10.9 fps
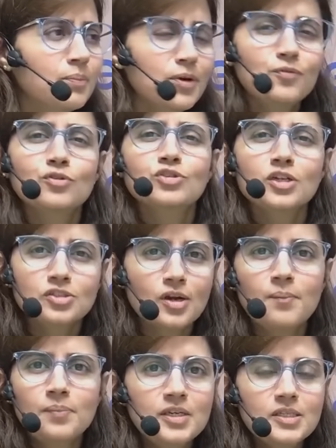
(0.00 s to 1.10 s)
but for such
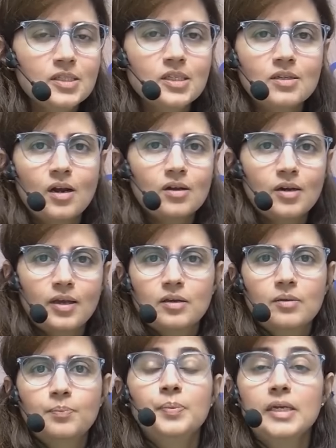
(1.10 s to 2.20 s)
companies, these are like
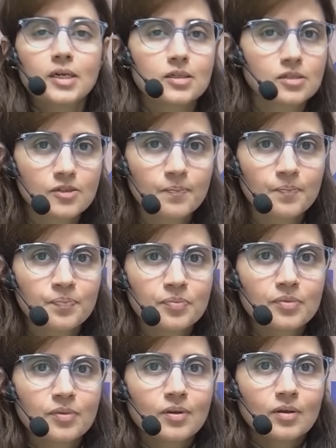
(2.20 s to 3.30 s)
peanuts.
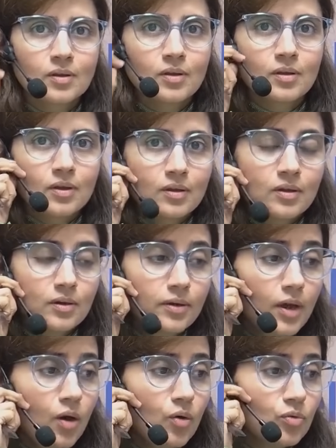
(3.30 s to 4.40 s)

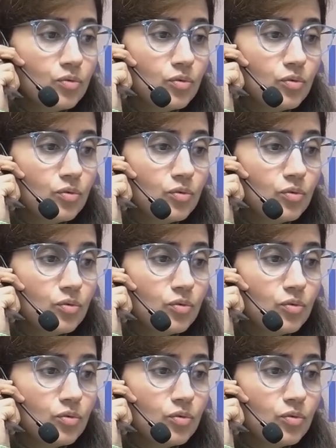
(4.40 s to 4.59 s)
Now,